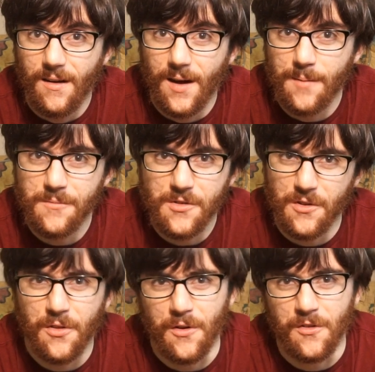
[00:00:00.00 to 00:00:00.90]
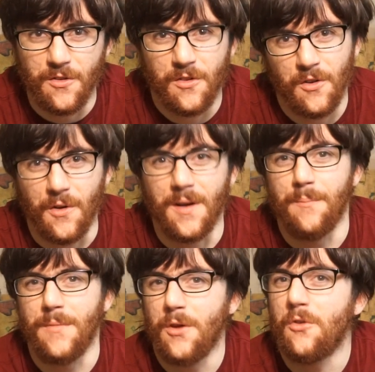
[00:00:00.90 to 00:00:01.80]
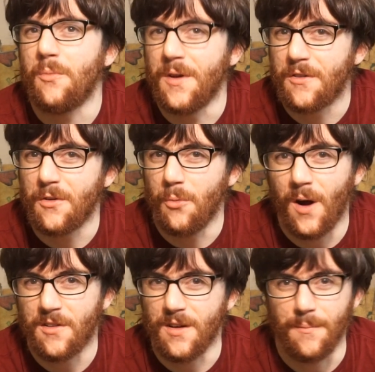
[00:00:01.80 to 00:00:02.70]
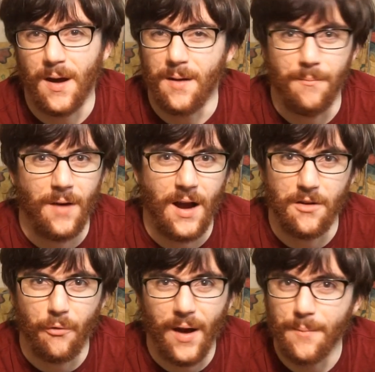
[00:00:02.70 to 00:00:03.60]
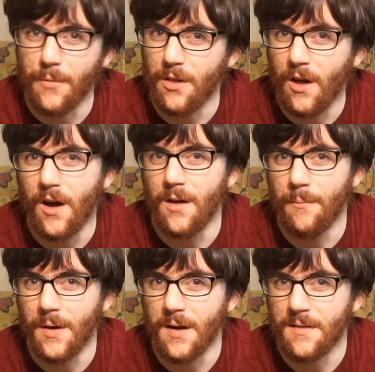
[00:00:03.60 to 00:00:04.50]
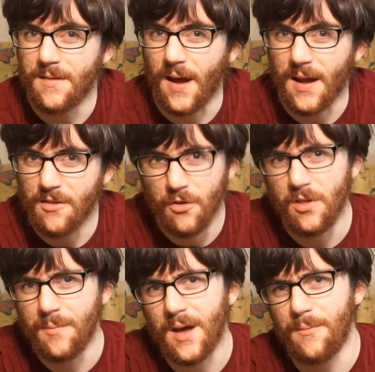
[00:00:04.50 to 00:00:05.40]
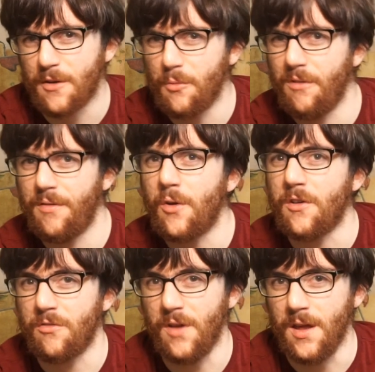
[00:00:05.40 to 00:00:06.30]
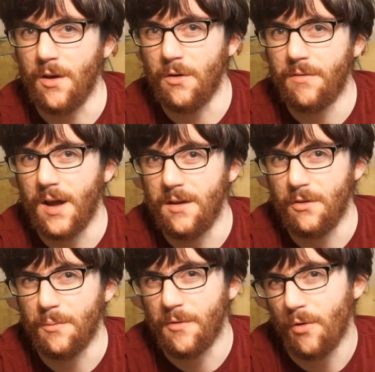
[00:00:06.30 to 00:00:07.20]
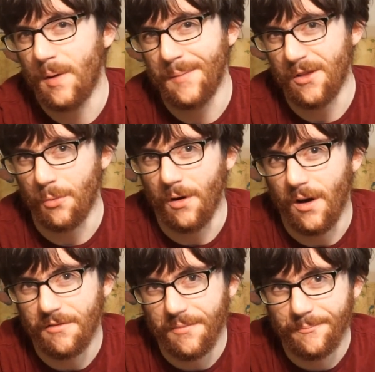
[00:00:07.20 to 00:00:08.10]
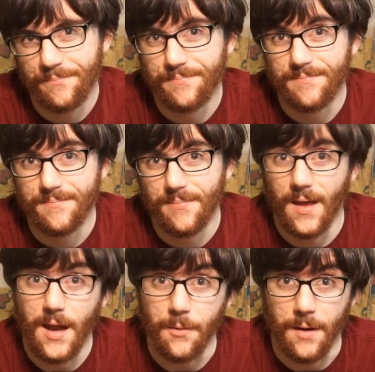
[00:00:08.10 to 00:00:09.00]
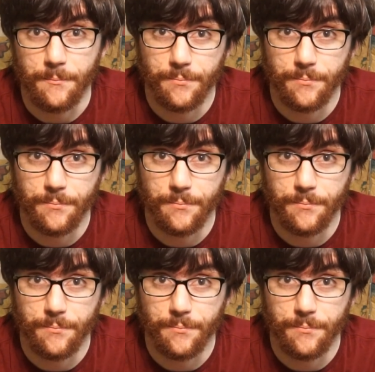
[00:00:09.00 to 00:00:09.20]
I'm sure there's certain amusement to watching my mind ramble on, but I can certainly make a much more focused video if I do it before my meds wear off. Anyway,